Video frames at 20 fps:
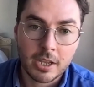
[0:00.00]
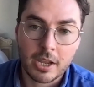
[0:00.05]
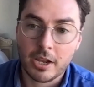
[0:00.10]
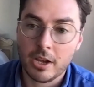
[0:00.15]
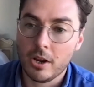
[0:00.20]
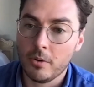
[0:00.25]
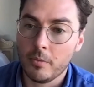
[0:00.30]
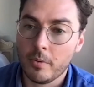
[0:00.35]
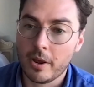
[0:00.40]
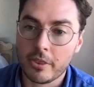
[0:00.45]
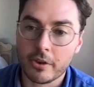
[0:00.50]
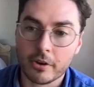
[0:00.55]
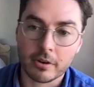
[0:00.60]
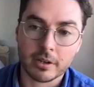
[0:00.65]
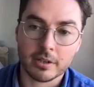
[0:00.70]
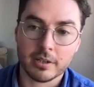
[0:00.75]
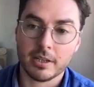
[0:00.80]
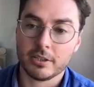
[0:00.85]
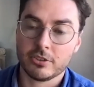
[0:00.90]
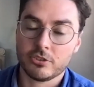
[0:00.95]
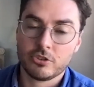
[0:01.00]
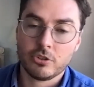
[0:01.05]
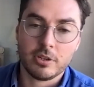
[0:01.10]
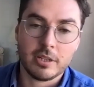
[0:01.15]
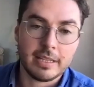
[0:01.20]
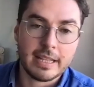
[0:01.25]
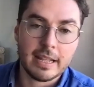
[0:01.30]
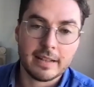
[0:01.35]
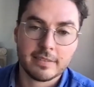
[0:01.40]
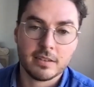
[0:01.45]
Whether a
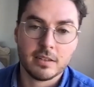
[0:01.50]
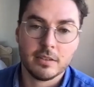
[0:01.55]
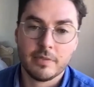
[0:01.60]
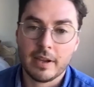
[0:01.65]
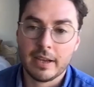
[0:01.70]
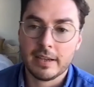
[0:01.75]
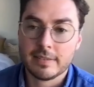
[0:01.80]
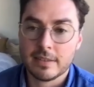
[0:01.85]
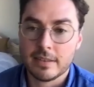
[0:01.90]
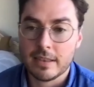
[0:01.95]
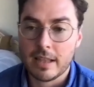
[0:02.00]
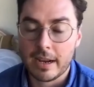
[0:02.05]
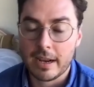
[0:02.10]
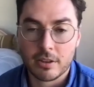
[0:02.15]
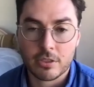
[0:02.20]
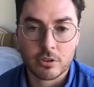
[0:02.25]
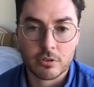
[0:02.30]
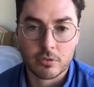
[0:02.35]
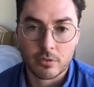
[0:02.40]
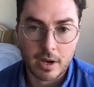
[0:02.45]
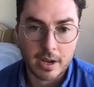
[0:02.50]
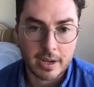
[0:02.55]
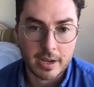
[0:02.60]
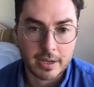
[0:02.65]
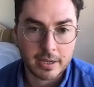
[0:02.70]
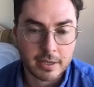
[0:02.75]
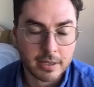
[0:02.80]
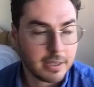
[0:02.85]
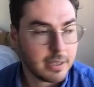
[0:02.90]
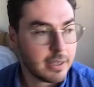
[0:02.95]
student gets a device in 9th
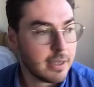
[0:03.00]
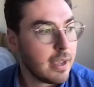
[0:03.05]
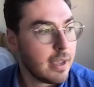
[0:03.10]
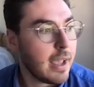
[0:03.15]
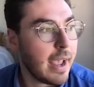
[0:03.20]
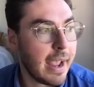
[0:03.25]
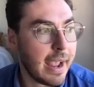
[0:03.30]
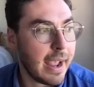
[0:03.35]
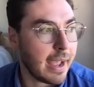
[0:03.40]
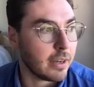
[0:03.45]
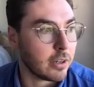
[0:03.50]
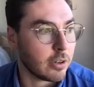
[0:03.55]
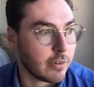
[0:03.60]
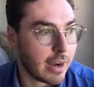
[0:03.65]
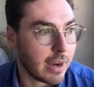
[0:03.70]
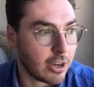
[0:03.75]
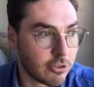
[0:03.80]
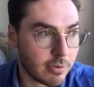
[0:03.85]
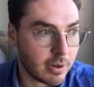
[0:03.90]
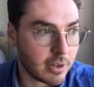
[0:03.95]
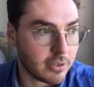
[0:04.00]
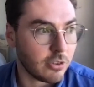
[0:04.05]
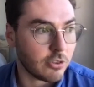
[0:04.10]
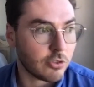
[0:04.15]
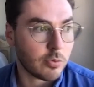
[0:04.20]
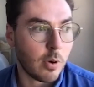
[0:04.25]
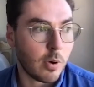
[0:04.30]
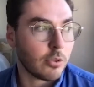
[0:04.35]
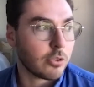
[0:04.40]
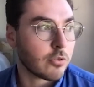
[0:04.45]
grade and graduates in
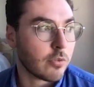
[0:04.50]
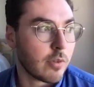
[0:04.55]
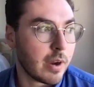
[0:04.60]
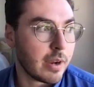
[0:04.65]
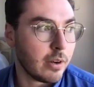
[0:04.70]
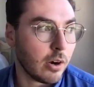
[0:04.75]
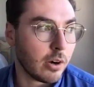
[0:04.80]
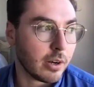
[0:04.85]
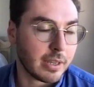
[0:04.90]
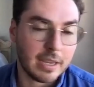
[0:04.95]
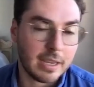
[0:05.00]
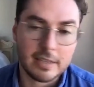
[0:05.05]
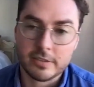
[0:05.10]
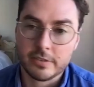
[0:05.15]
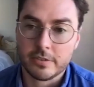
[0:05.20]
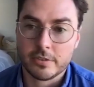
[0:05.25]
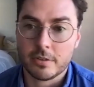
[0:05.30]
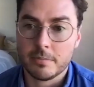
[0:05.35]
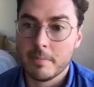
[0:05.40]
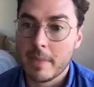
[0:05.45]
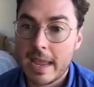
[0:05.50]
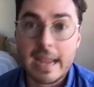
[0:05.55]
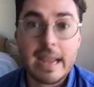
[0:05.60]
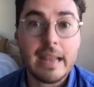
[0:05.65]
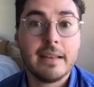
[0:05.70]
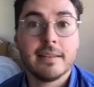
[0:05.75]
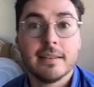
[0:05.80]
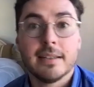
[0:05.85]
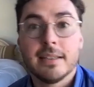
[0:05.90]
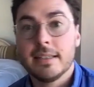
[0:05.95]
12th grade, our cases are
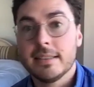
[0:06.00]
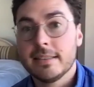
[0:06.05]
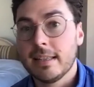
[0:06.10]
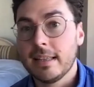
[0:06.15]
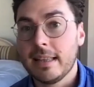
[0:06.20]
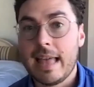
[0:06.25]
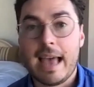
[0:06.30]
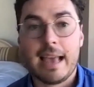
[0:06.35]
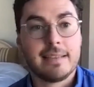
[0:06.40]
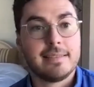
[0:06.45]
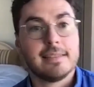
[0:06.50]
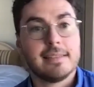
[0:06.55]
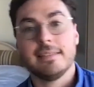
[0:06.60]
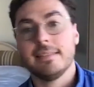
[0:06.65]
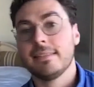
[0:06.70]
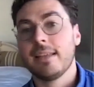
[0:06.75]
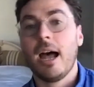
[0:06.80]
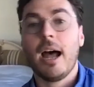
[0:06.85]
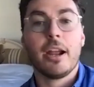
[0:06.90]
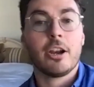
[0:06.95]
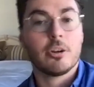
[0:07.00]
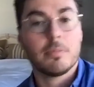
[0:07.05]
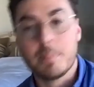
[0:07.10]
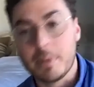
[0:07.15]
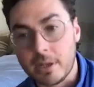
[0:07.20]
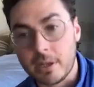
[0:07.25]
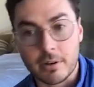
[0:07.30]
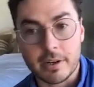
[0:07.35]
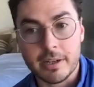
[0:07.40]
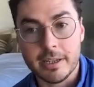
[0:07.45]
made to last an entire
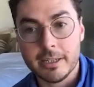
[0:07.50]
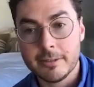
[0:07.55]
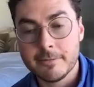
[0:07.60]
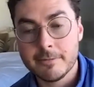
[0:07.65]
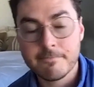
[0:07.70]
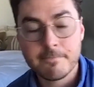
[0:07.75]
period.